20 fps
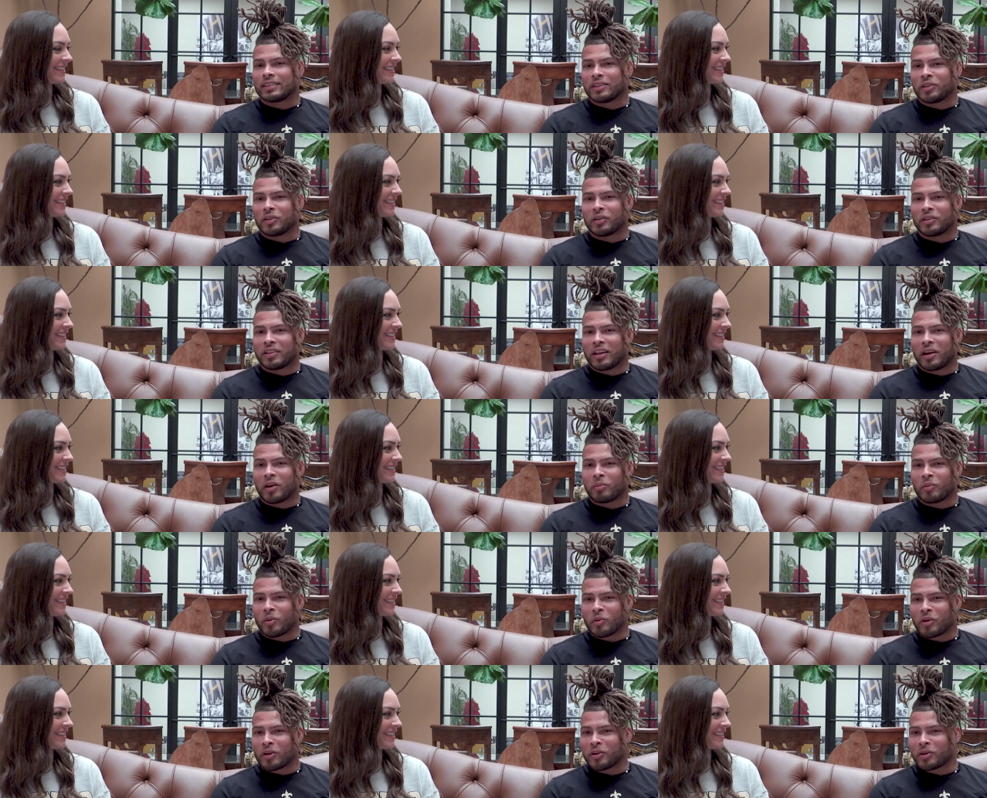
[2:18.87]
Speaker 1: you know,
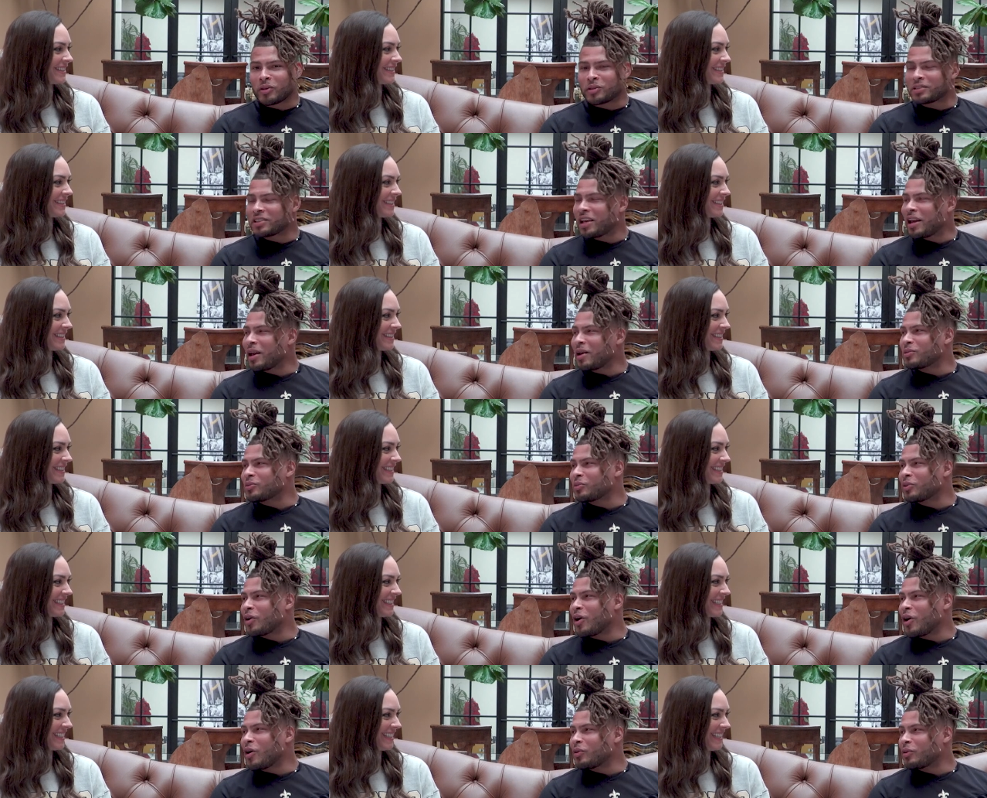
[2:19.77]
that'll be one of those games
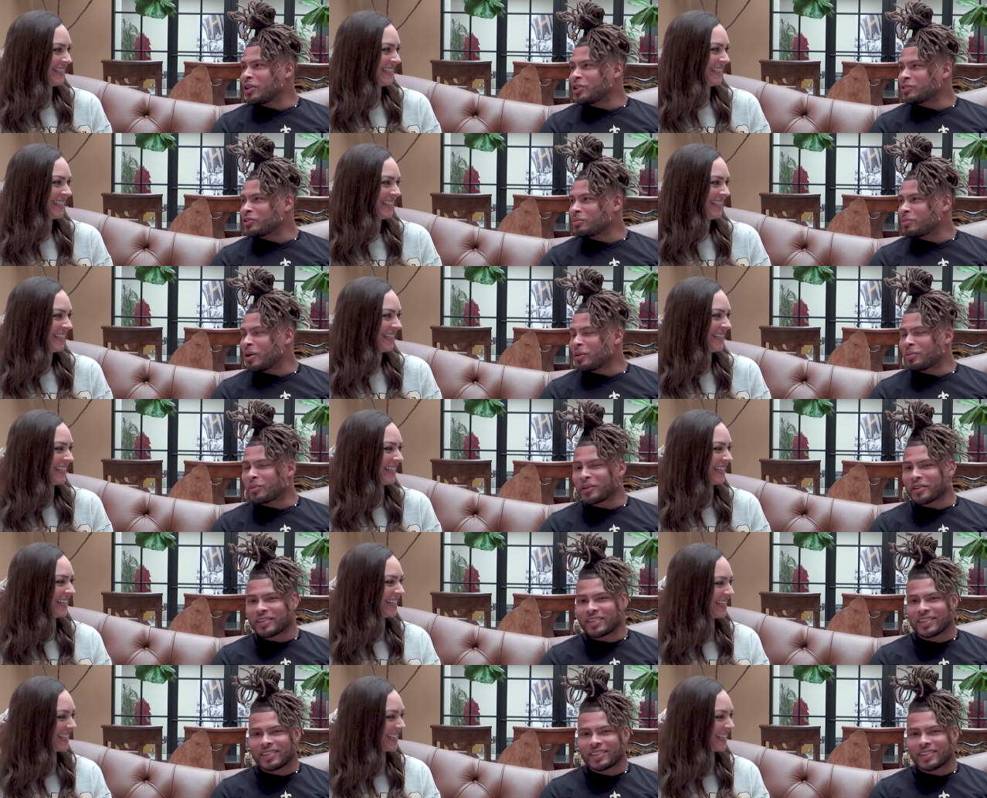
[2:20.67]
we always remember.